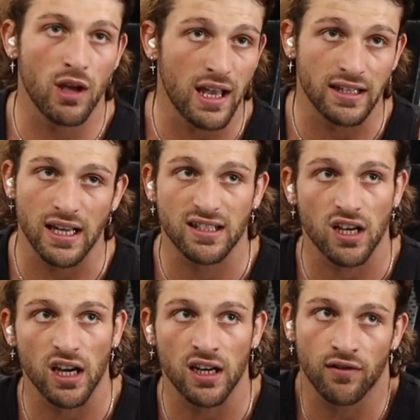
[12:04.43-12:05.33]
It's
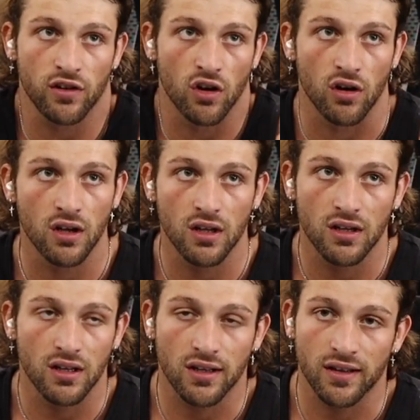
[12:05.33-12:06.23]
kind of, you know,
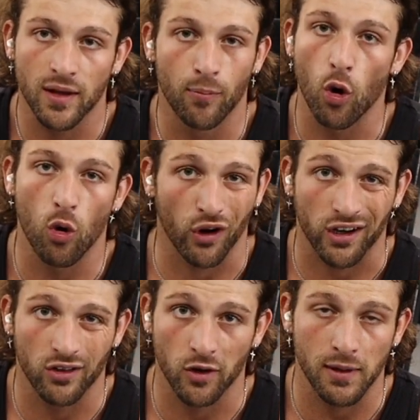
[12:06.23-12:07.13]
they both work,
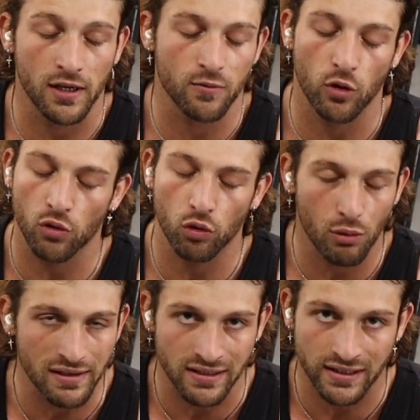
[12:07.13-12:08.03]
you know what I mean? There's more than one
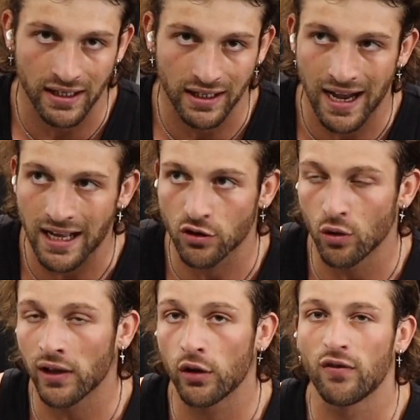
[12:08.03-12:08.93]
way to skin a cat.
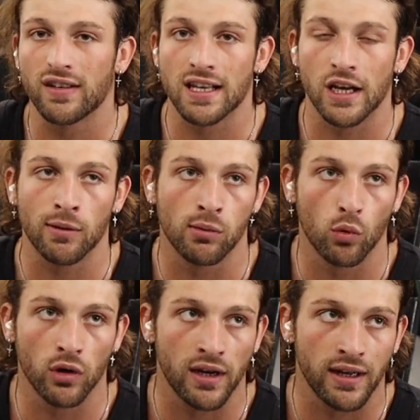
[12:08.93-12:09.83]
Don't get too fixated up on
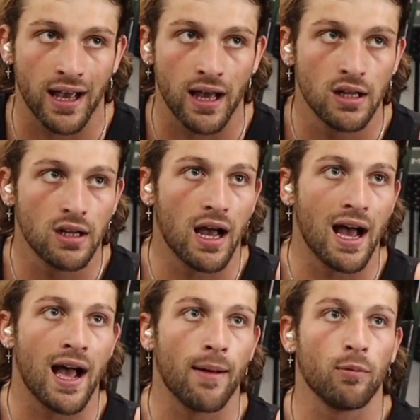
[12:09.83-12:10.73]
one idea.
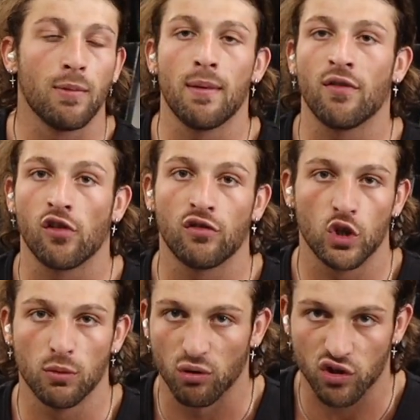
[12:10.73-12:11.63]
Maybe if you have
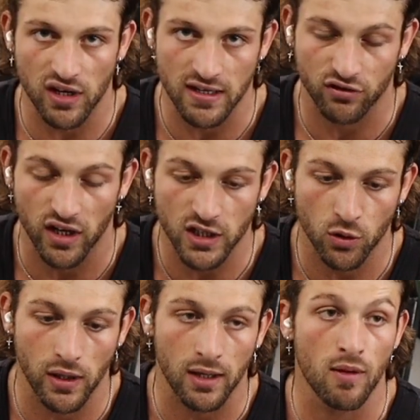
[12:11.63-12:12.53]
2 push days across
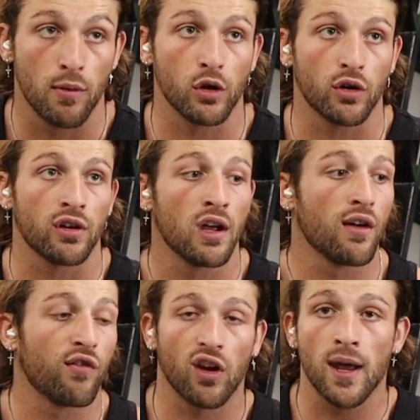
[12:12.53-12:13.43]
the week, maybe you could
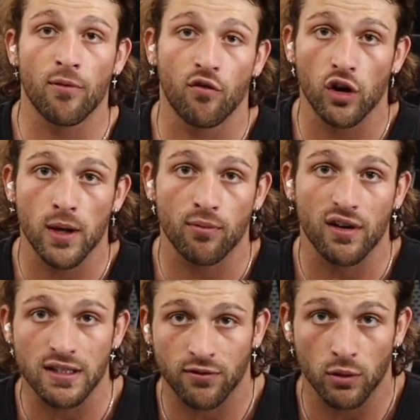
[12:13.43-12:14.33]
fly before you
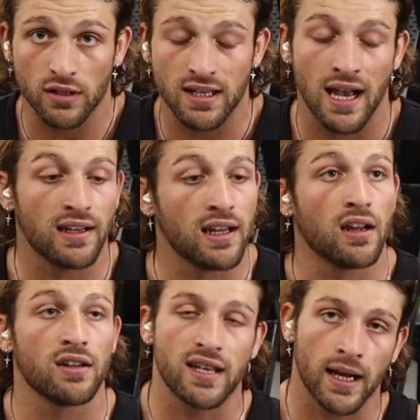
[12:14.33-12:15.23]
press once, and then
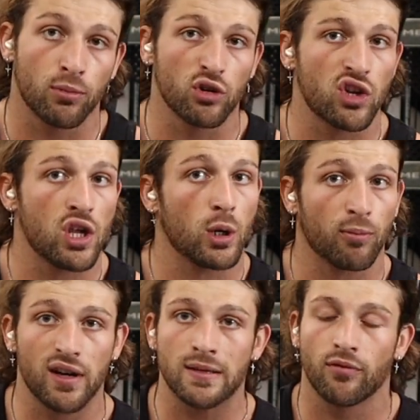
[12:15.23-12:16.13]
on the second push day you can
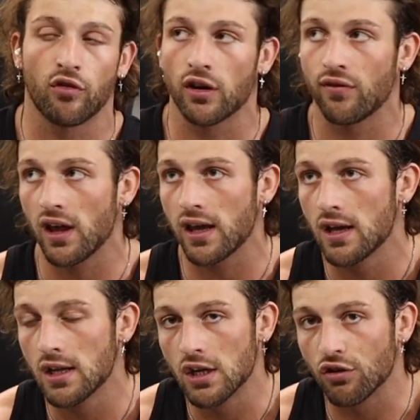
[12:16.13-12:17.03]
press before you fly.
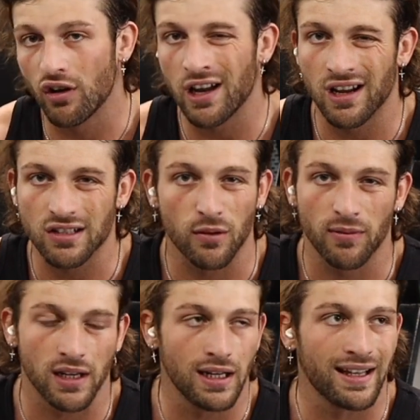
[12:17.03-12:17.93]
Really not
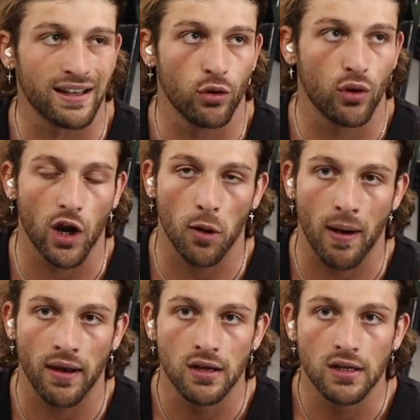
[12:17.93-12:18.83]
something that you need to get too caught up
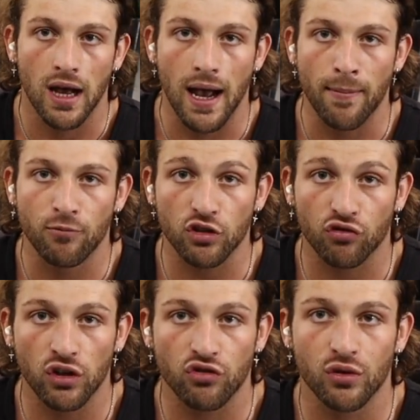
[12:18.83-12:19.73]
on. Just
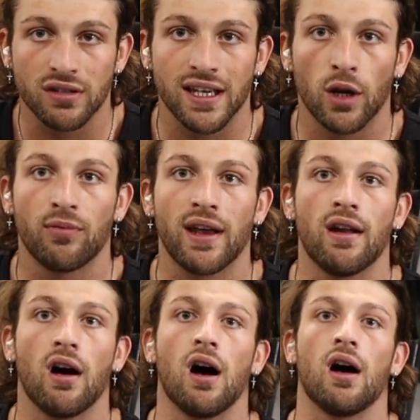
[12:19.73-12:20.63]
running through the setup
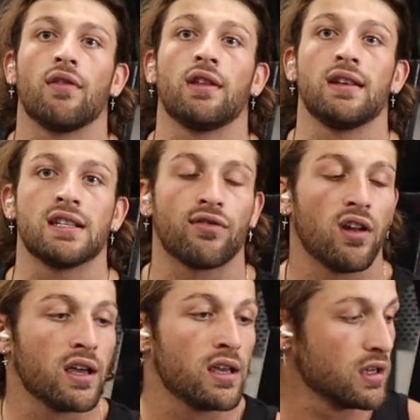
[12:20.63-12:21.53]
then of this
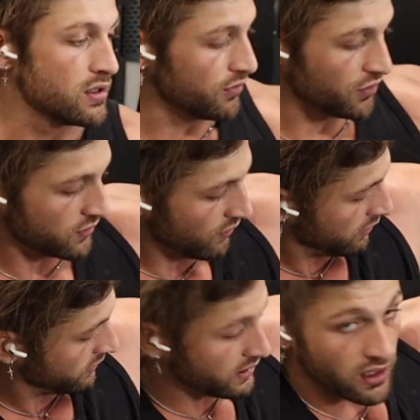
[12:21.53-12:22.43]
fly. So first of all,
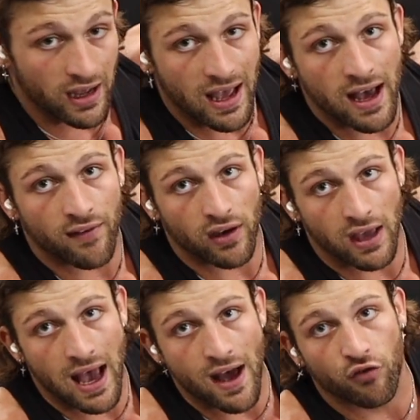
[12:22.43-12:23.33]
you see I have a
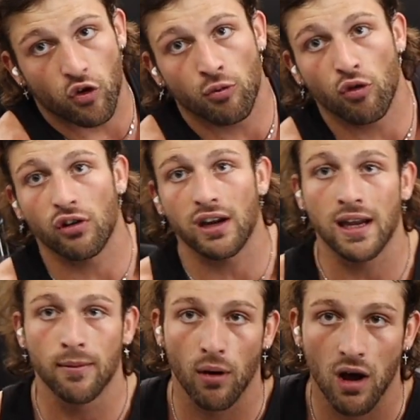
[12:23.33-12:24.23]
half forward roller
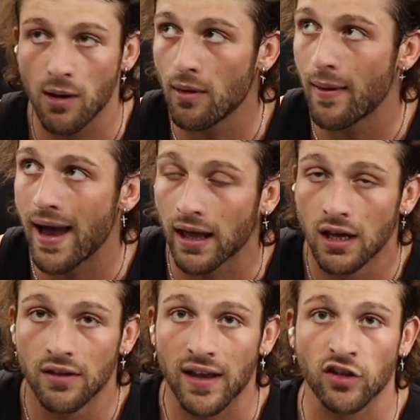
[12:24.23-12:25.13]
in behind my back.
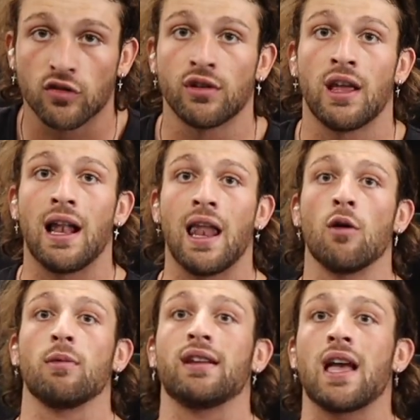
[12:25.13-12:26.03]
That's just going to
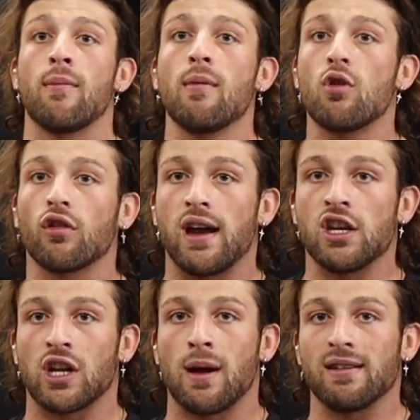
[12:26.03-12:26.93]
allow me to get a bit more
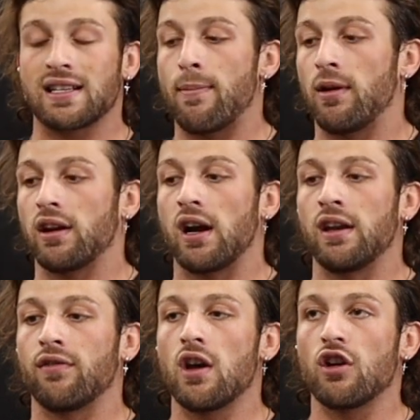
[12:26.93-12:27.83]
range, allow my scapula to
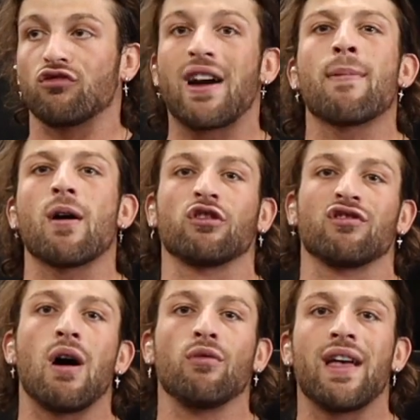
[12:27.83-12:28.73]
kind of wrap
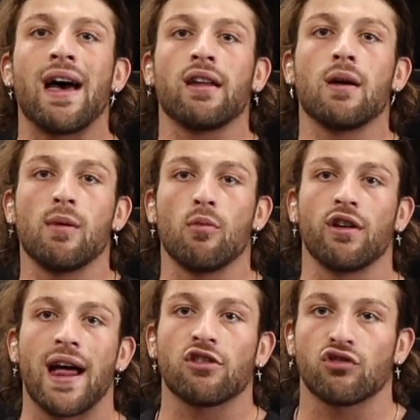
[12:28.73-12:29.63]
around that a bit
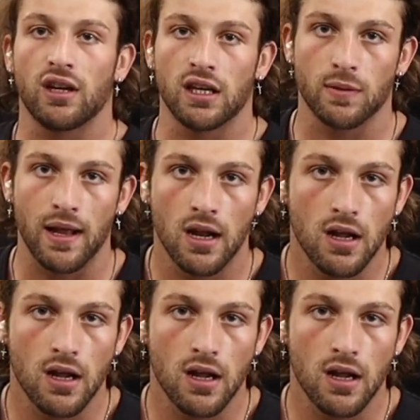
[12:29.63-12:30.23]
more naturally as well.